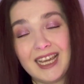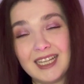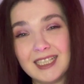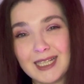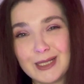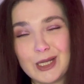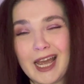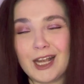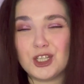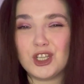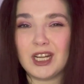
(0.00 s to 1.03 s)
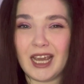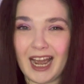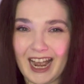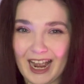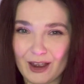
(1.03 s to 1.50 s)
it doesn't actually
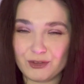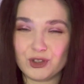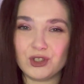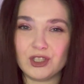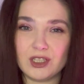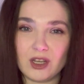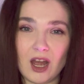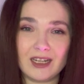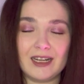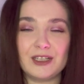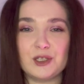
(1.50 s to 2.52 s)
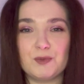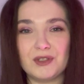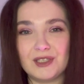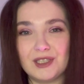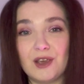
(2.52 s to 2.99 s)
have to start at a
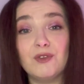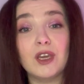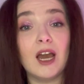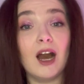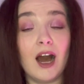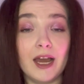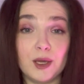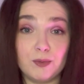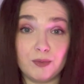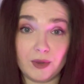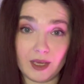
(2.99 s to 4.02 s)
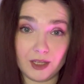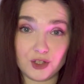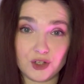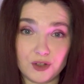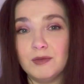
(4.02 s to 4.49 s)
specific higher
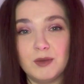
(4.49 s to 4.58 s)
pitch,